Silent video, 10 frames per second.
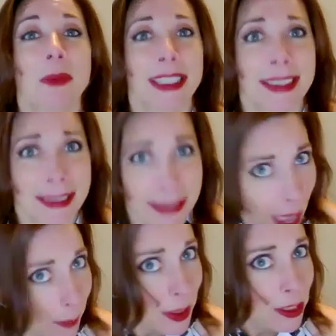But
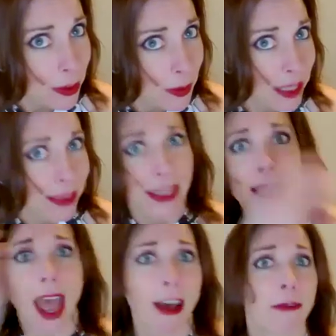stop doing the
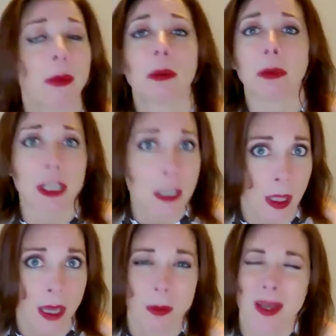half-built bridge thing,